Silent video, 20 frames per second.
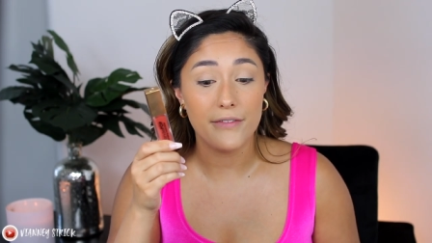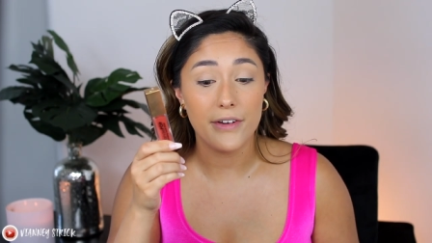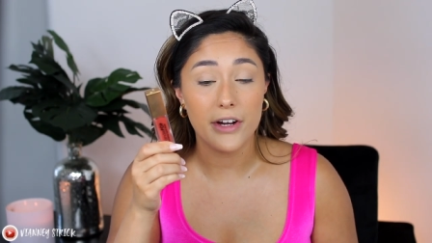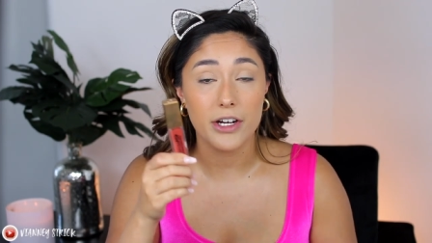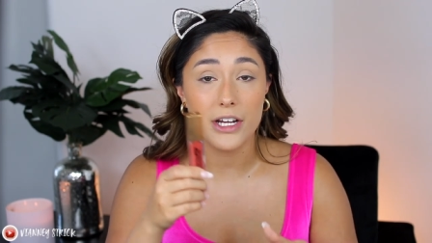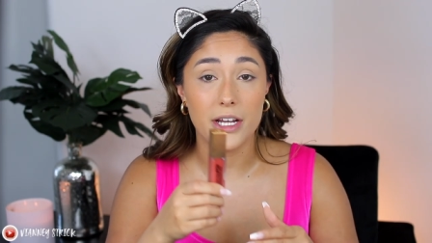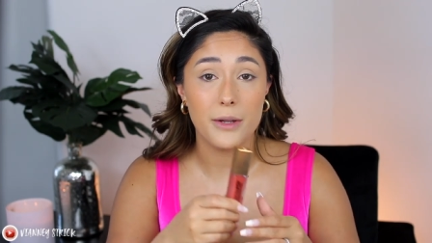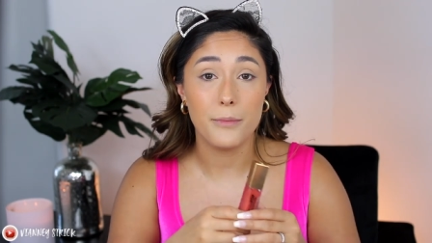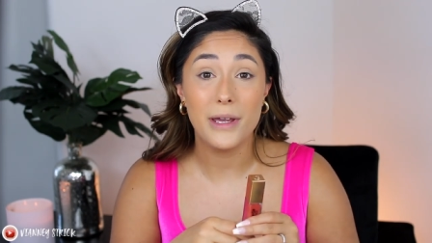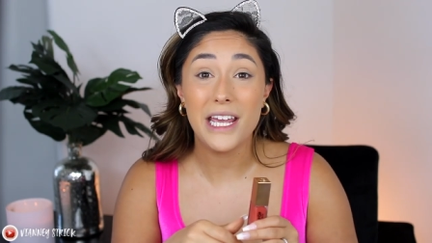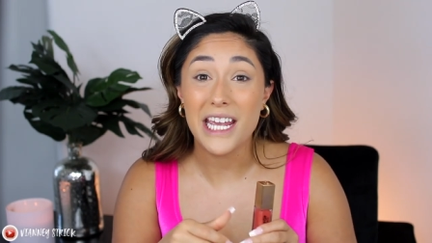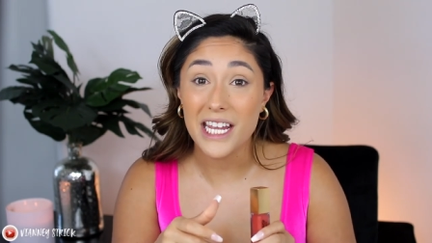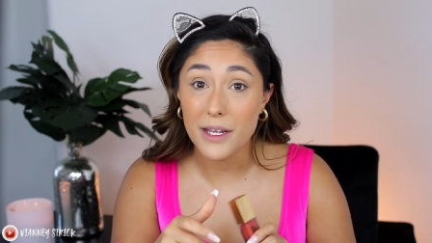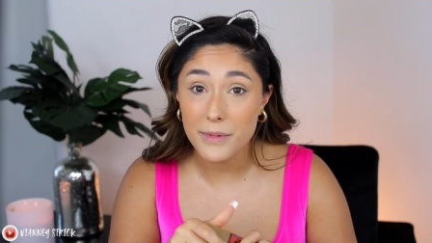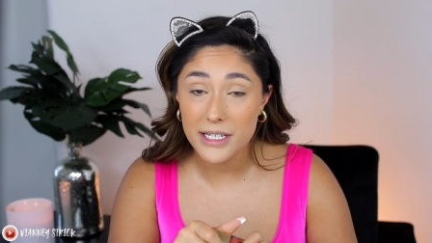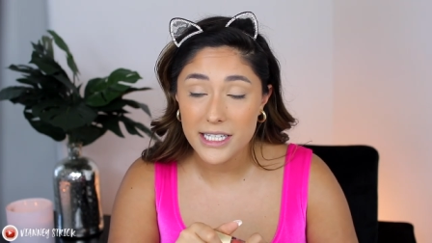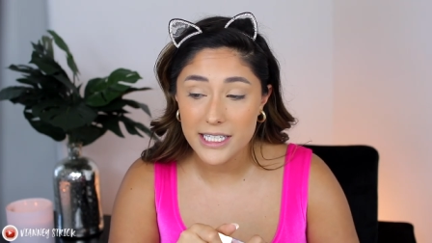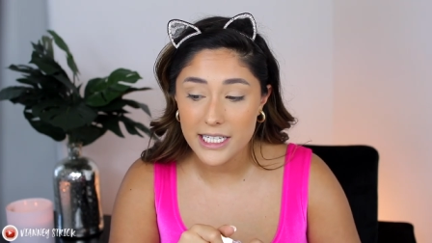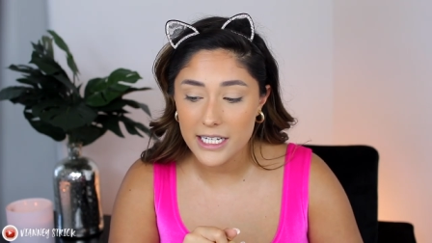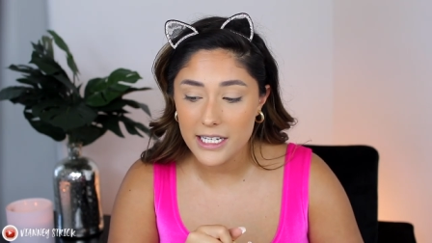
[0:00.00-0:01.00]
very
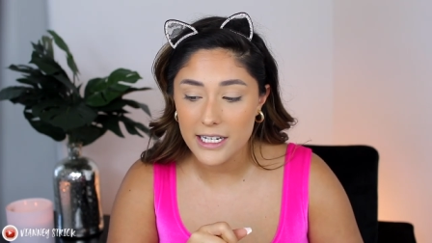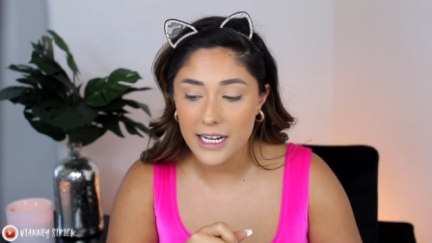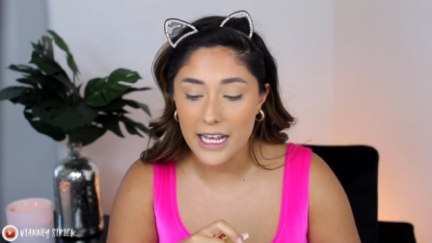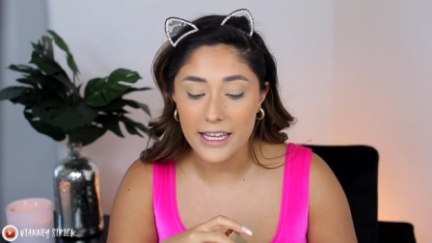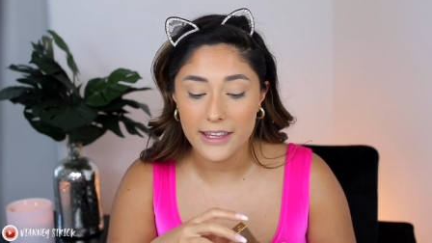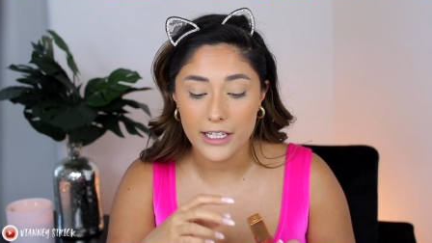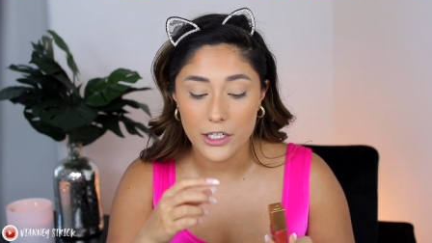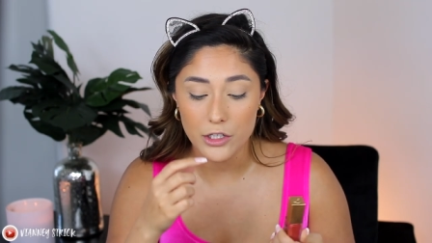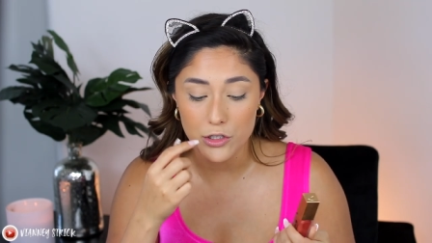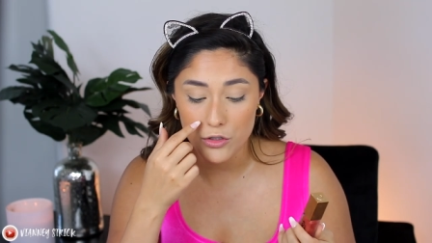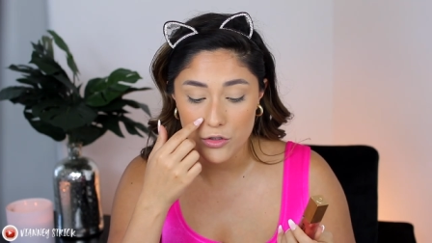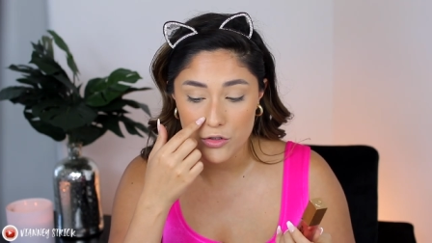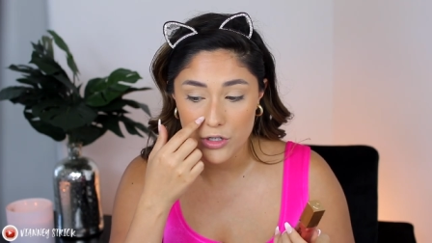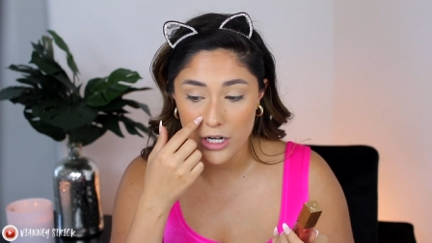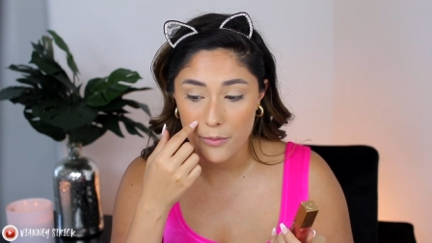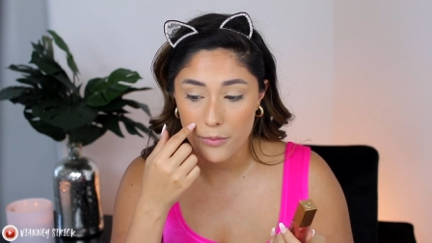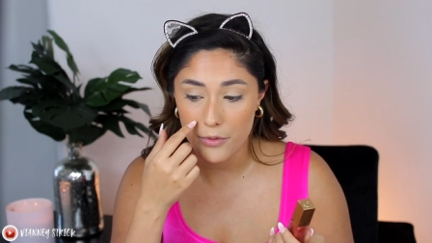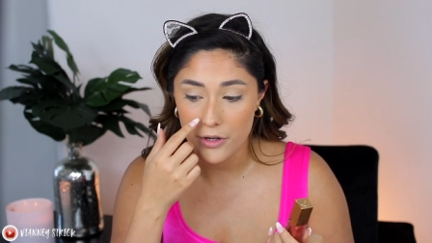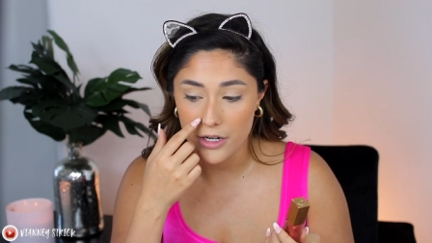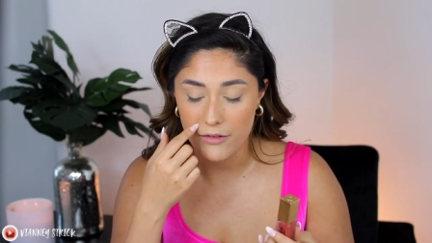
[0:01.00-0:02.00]
pigmented and they do
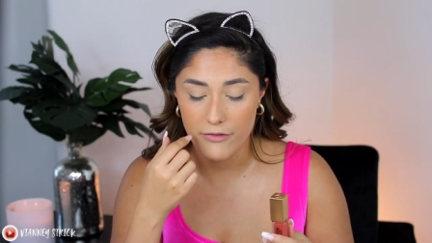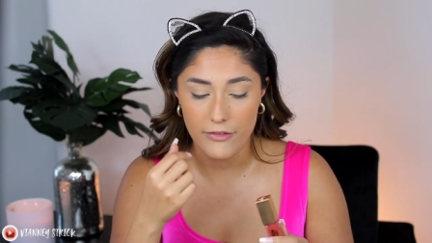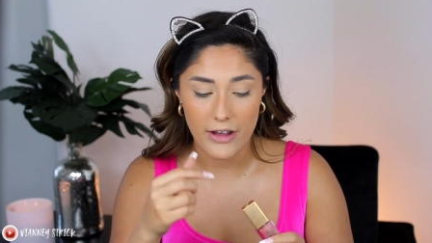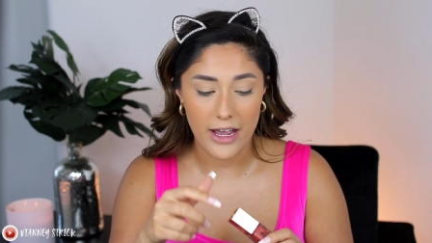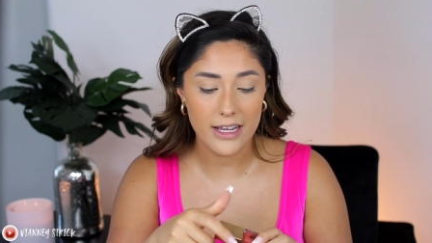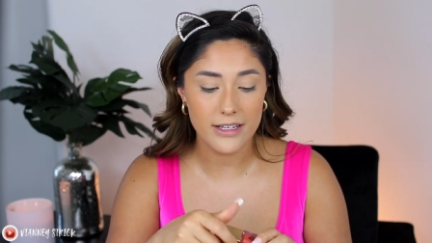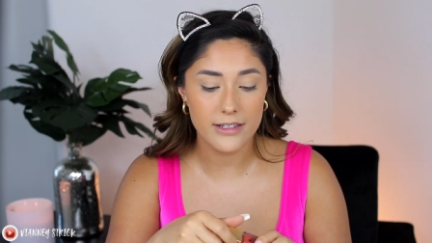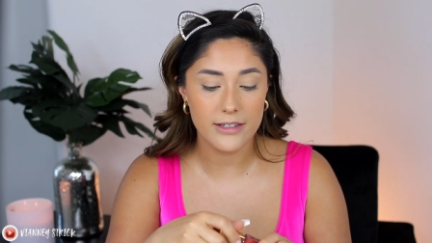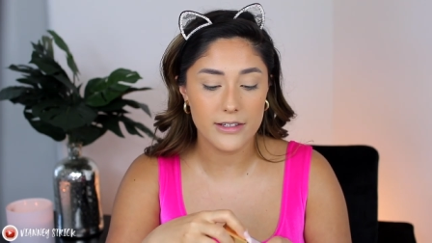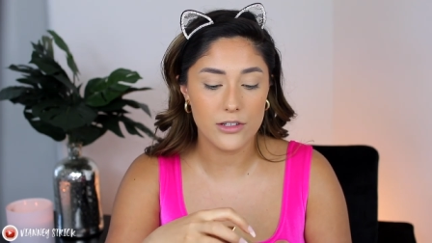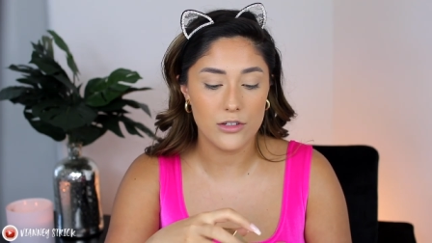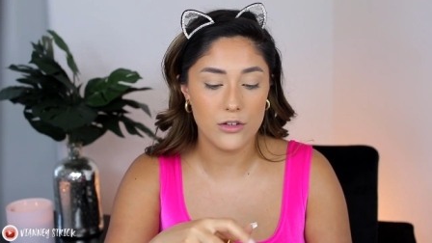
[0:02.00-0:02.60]
dry pretty fast.